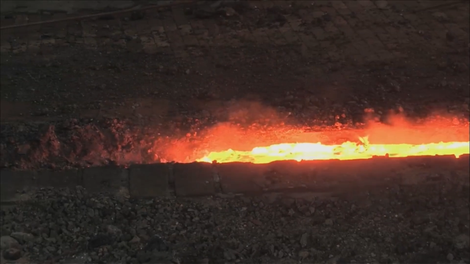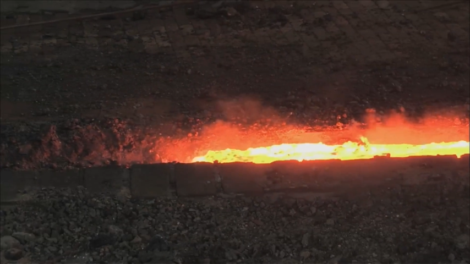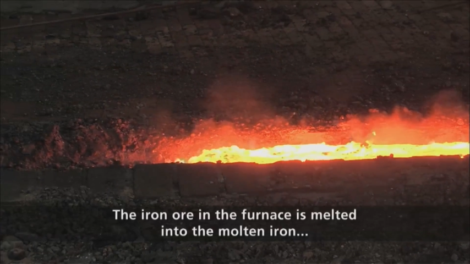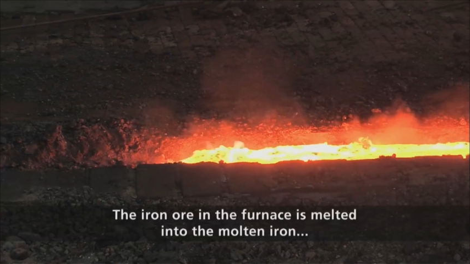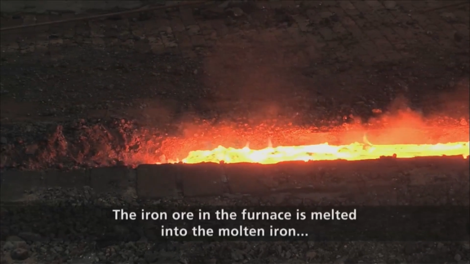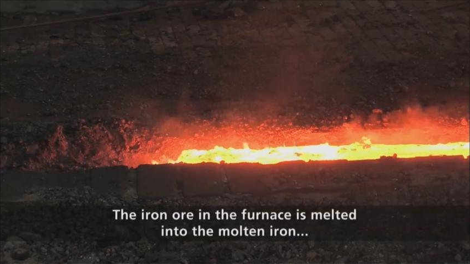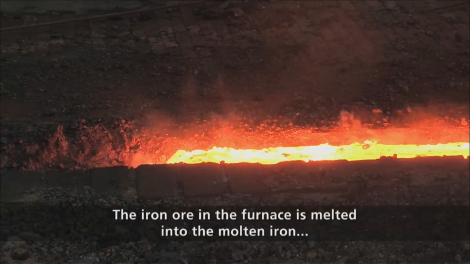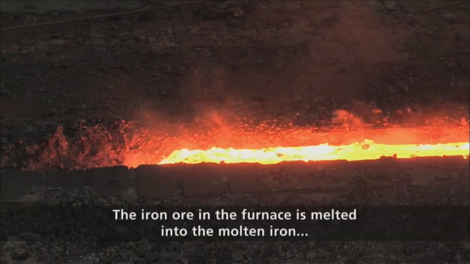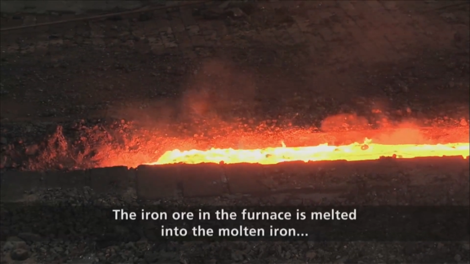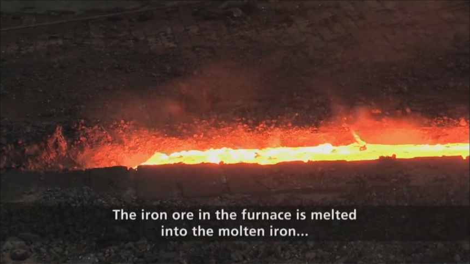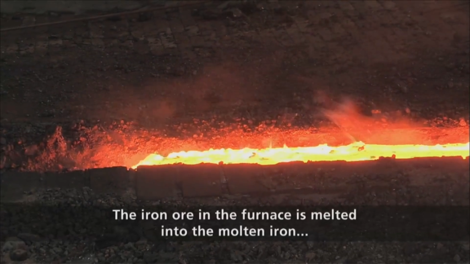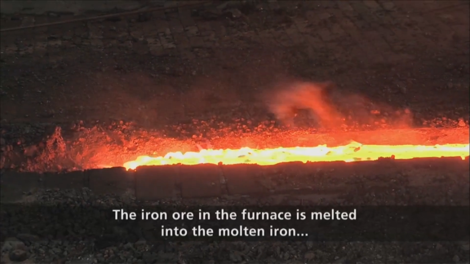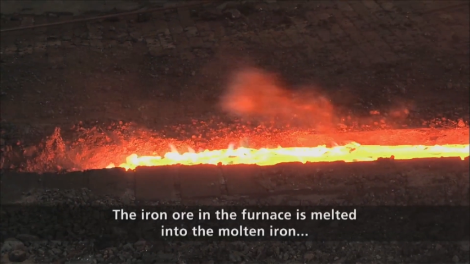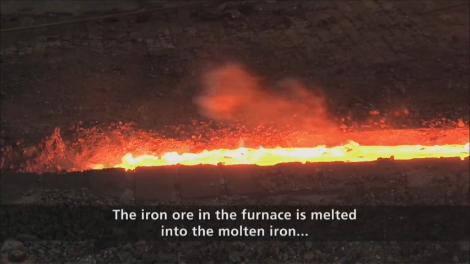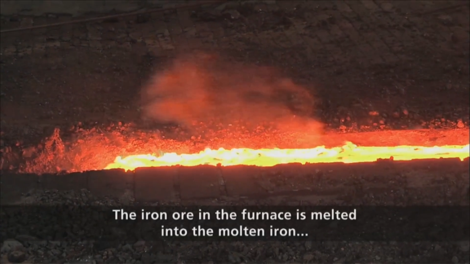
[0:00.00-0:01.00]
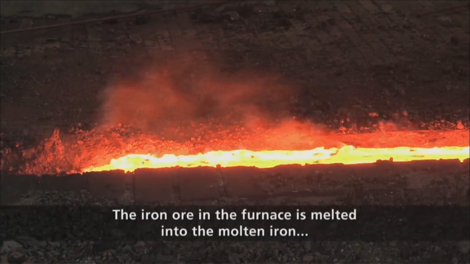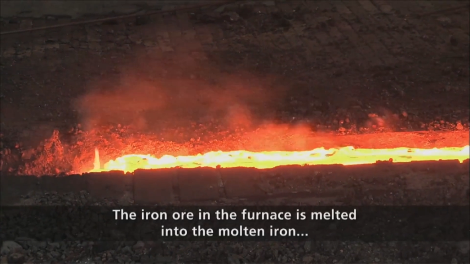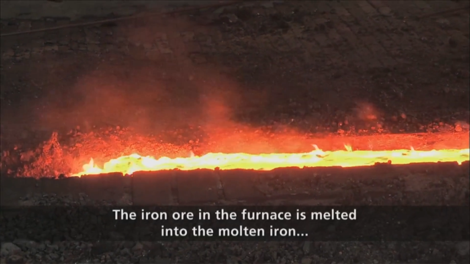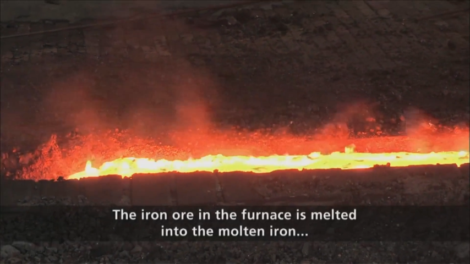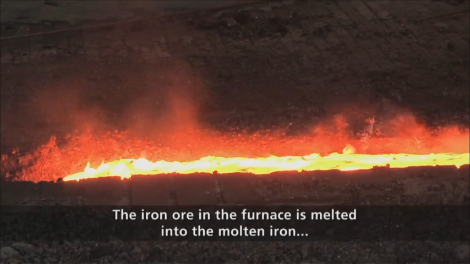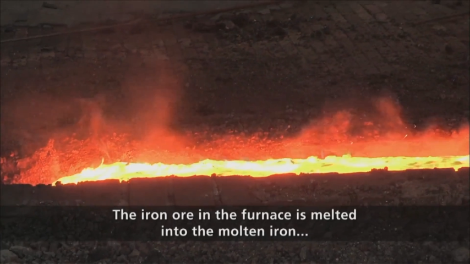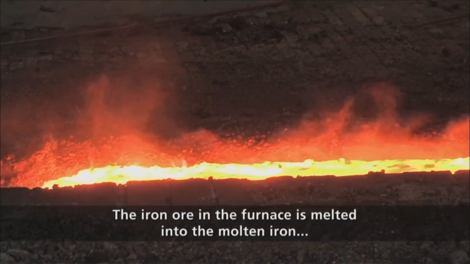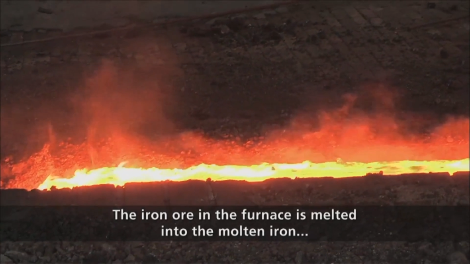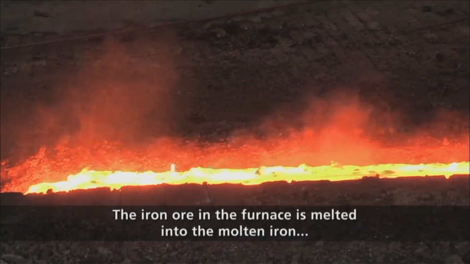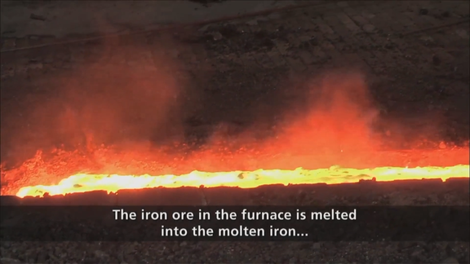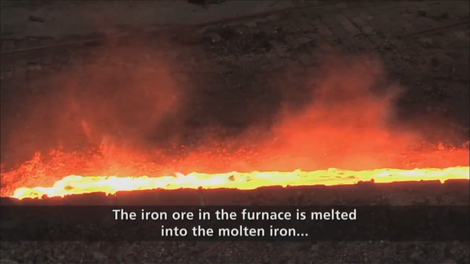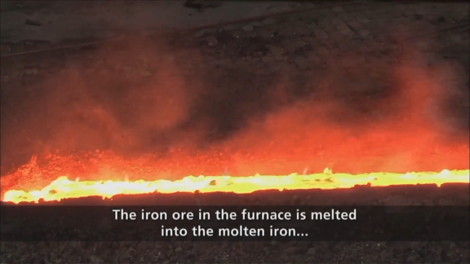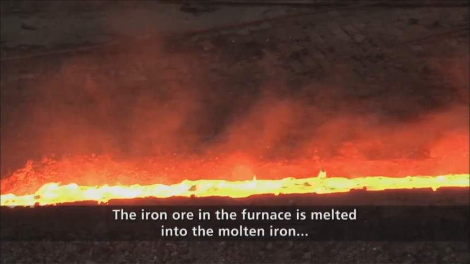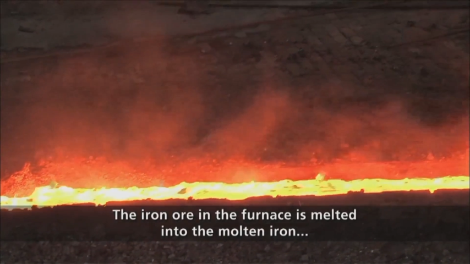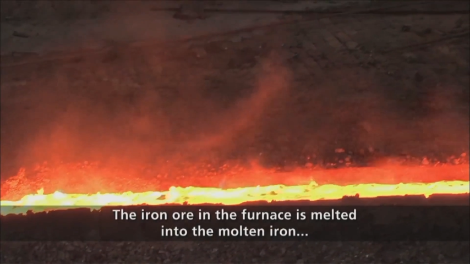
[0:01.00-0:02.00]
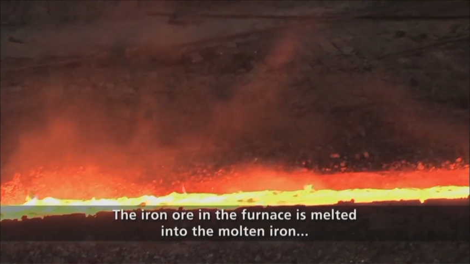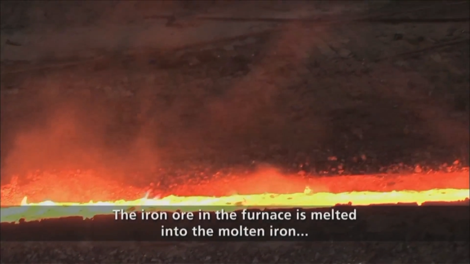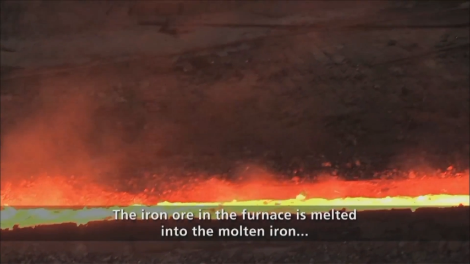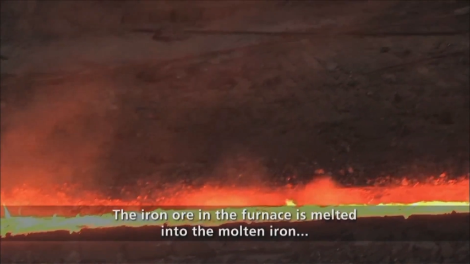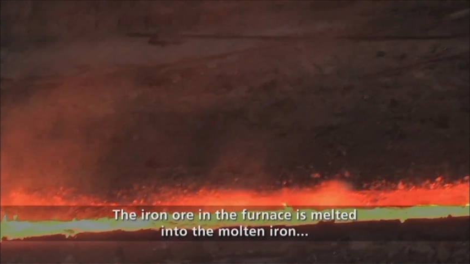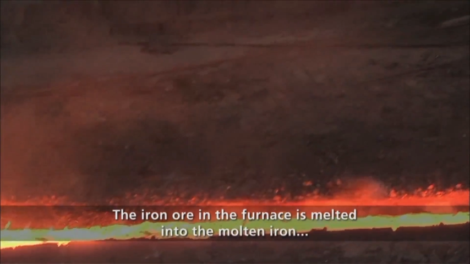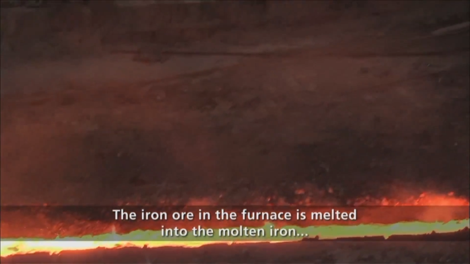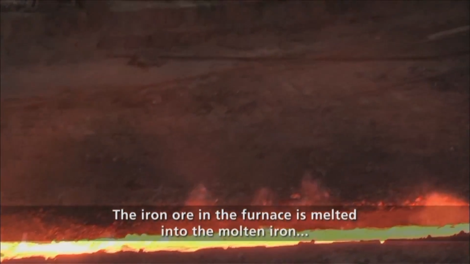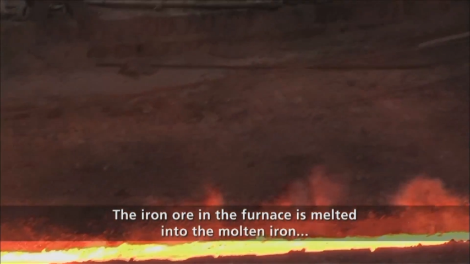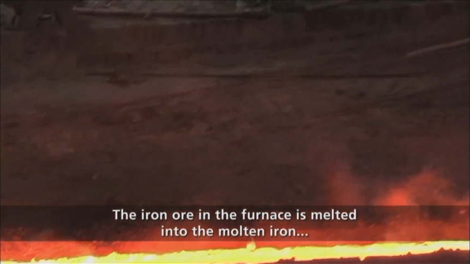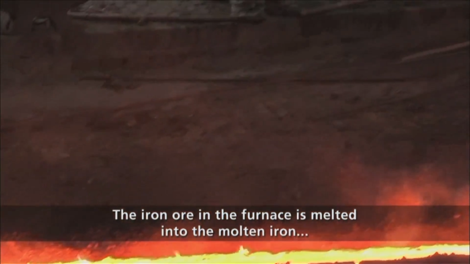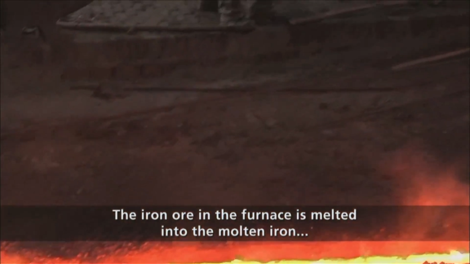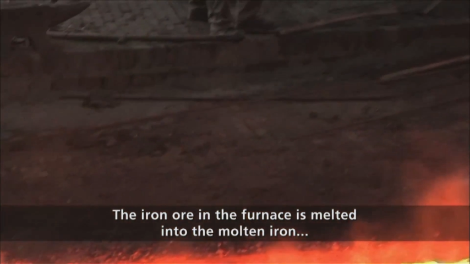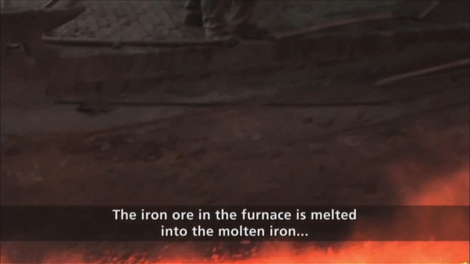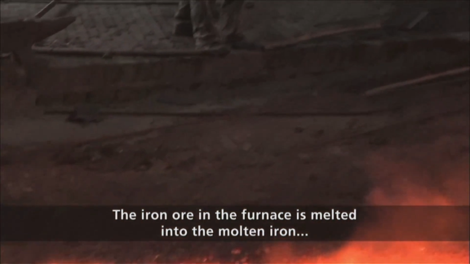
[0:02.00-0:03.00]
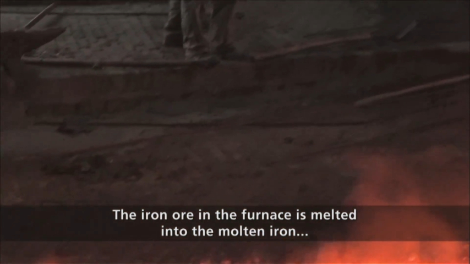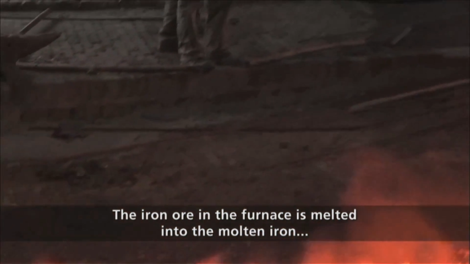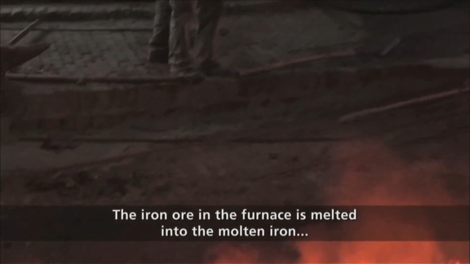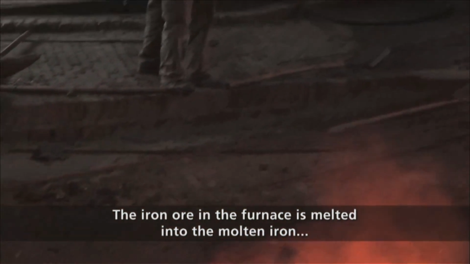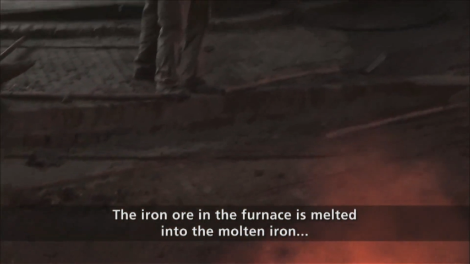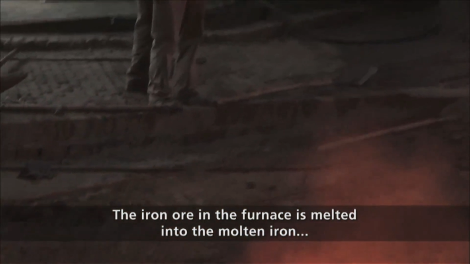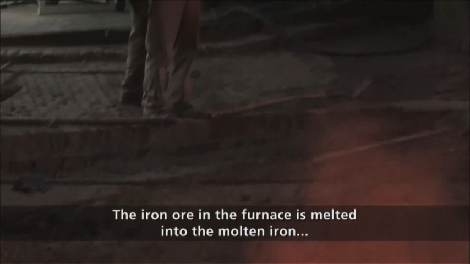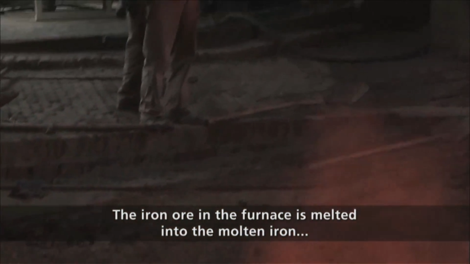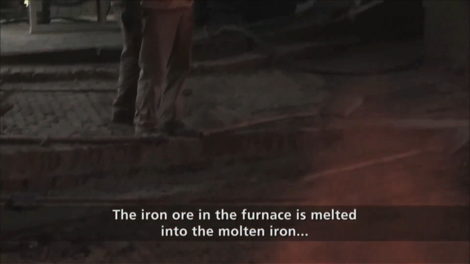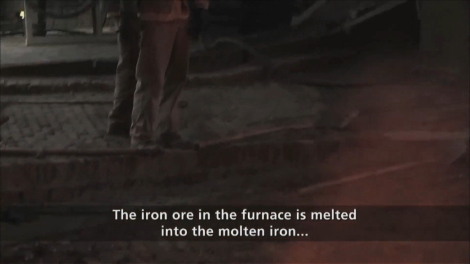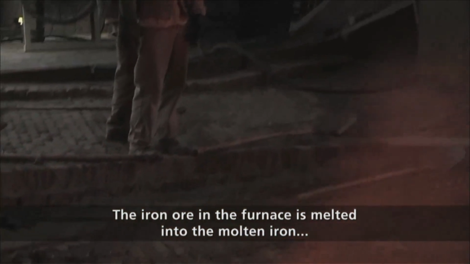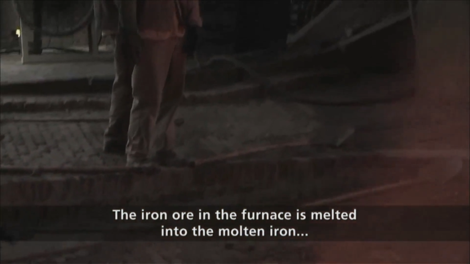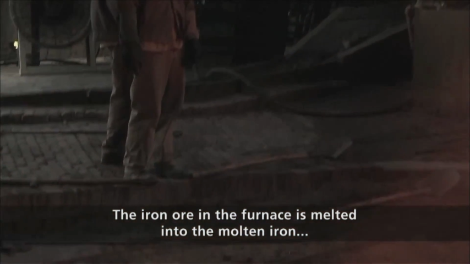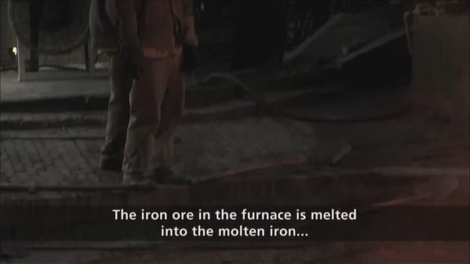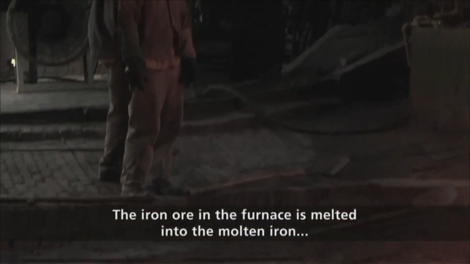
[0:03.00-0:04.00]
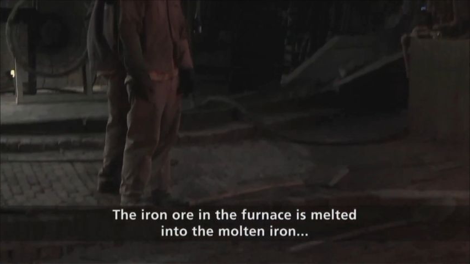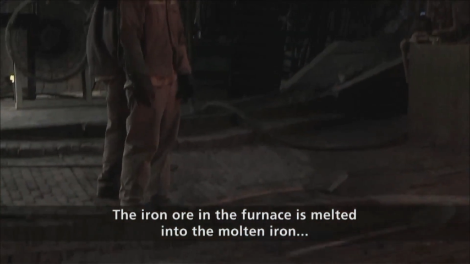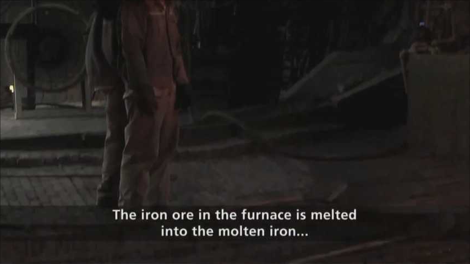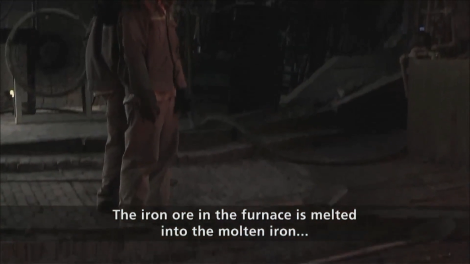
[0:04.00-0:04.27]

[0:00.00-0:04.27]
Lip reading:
(no speaker visible)